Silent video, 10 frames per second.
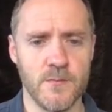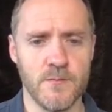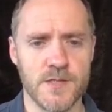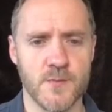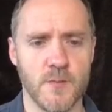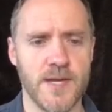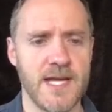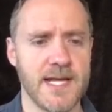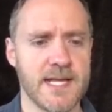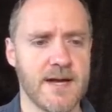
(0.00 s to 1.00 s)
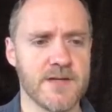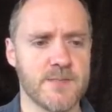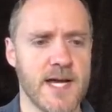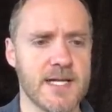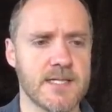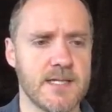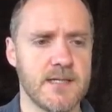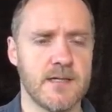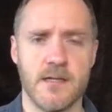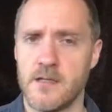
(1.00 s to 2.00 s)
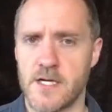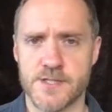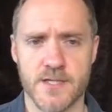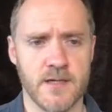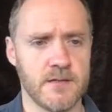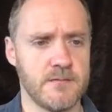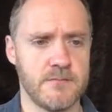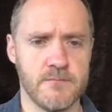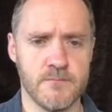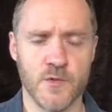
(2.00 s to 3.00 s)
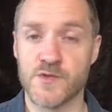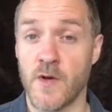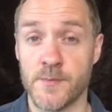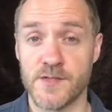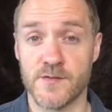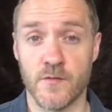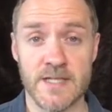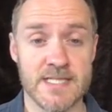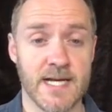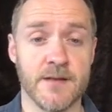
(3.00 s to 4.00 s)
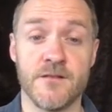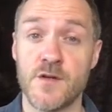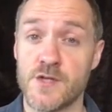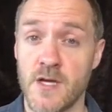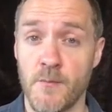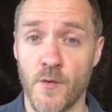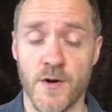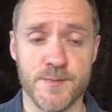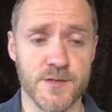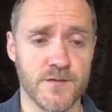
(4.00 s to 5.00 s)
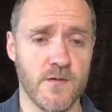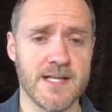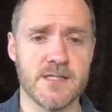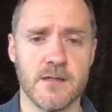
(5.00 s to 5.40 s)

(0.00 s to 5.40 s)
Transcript: much more appealing in that respect. Larger, more options for resale in the future, more options for rental,